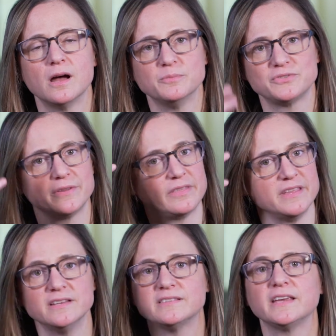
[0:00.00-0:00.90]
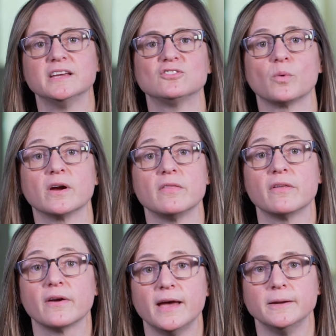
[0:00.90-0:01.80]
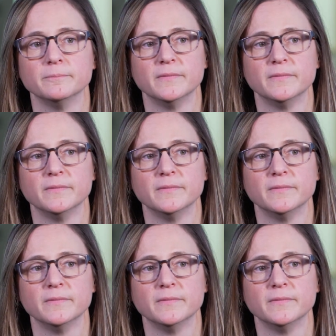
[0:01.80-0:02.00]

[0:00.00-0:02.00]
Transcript: comes to things that kids wear on their head.